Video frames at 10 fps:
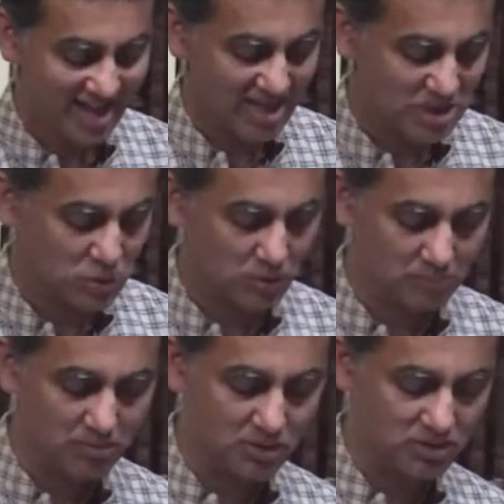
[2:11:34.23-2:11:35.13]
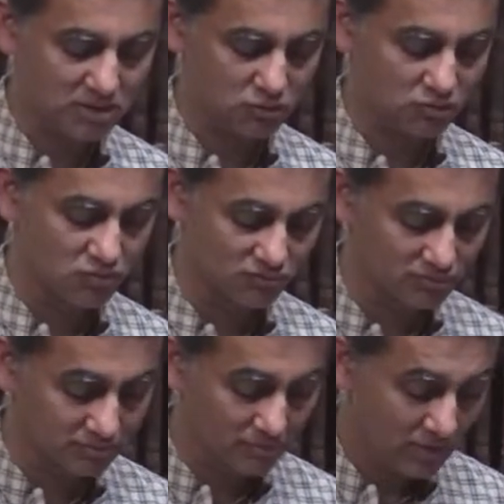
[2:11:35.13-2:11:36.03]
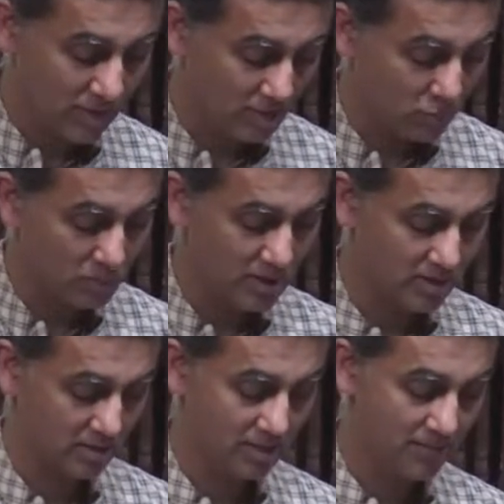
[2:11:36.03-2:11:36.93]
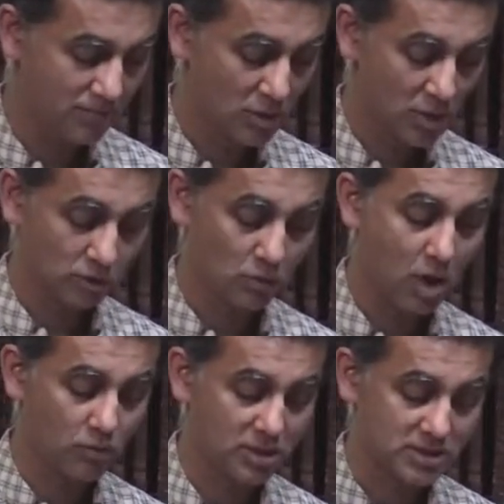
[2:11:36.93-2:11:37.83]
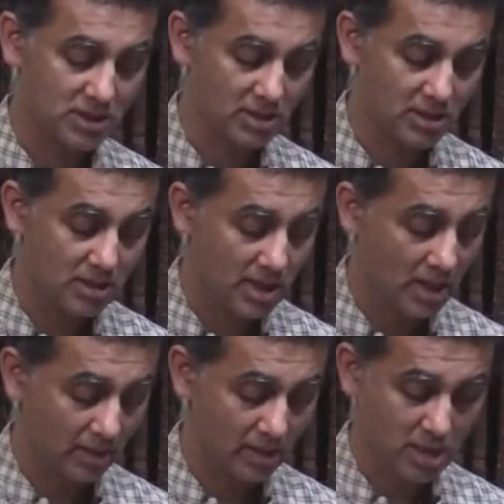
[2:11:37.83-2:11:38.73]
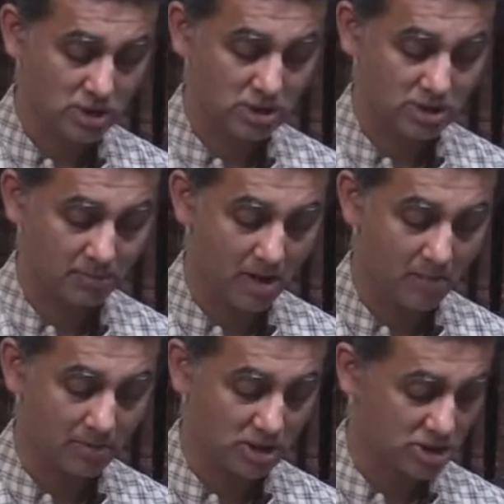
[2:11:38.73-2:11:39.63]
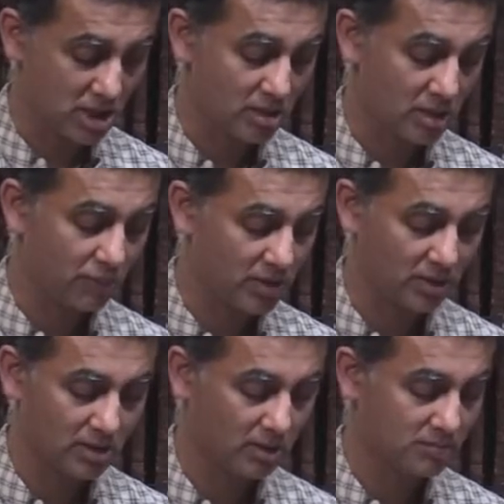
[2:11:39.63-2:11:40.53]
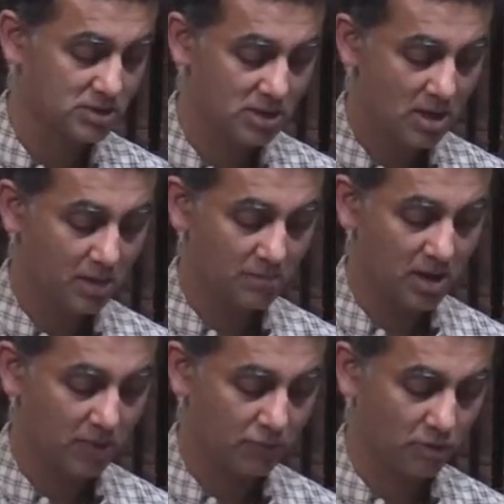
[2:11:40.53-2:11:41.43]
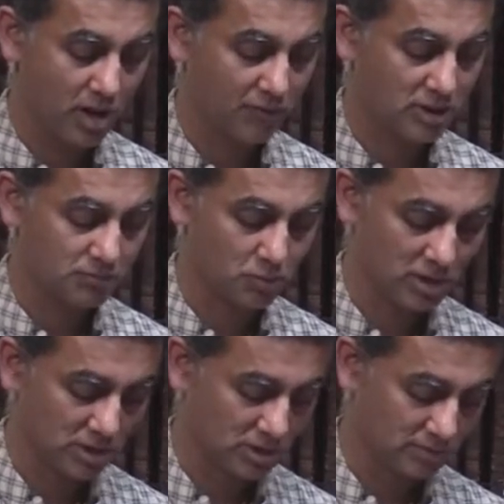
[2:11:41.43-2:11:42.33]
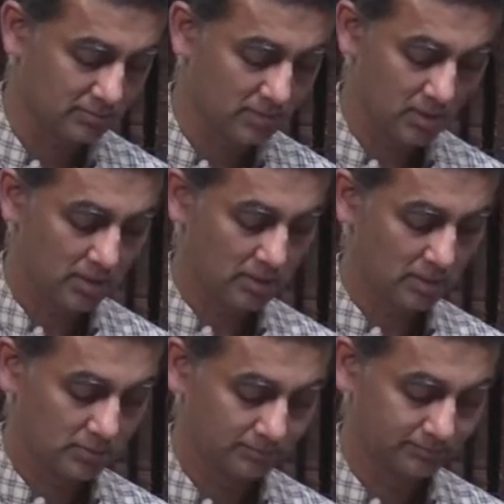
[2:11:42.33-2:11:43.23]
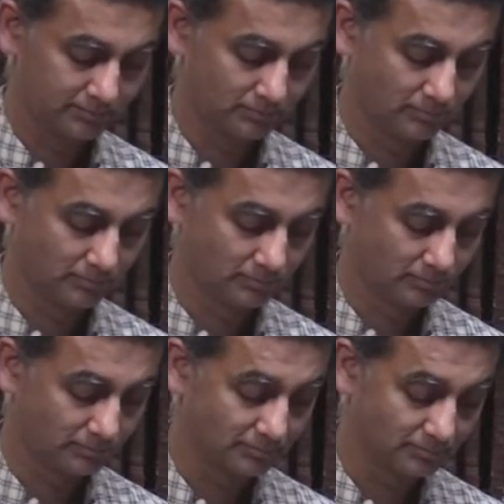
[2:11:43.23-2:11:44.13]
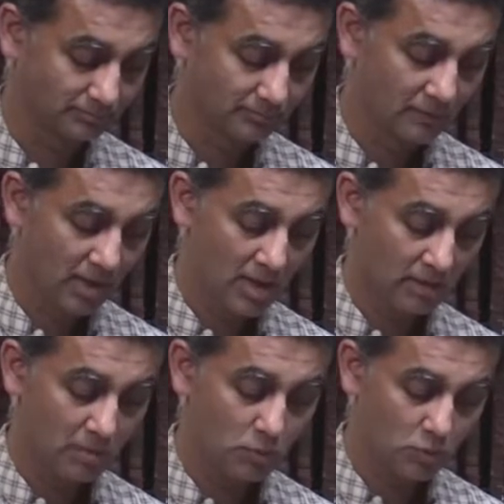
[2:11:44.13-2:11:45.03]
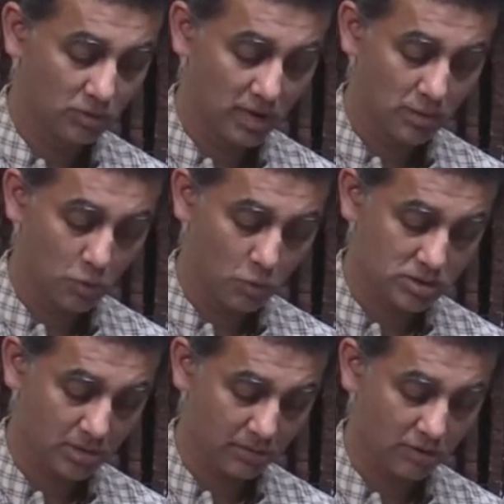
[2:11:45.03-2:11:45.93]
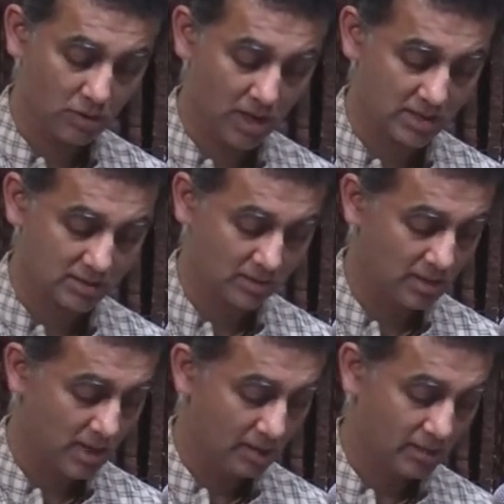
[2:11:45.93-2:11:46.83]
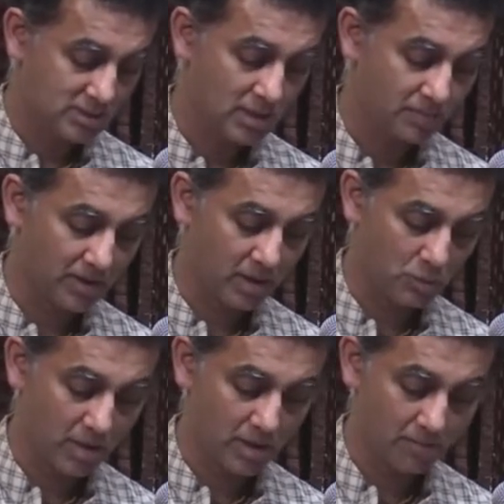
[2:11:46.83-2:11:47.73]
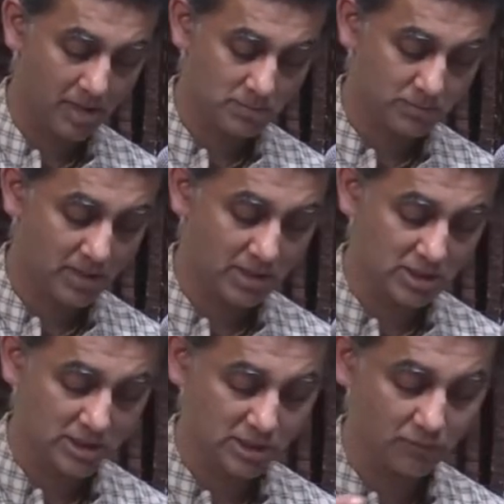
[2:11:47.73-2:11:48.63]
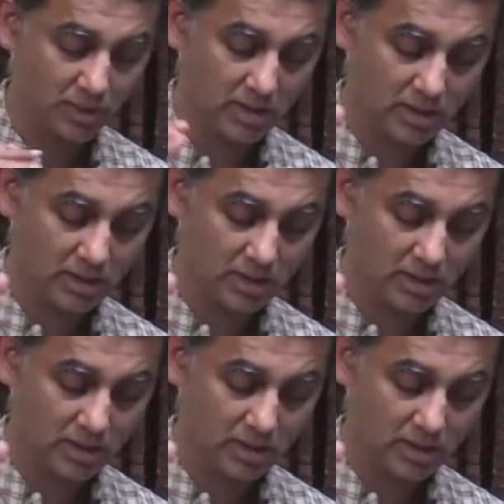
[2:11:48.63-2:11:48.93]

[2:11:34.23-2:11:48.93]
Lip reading: and sweet music could be heard. Throughout the city, Rakshasa Brahmanas chanted Vedic hymns, praying for Ravana's protection. The moon then rose above the horizon, thus helping Hanumana by spreading its silvery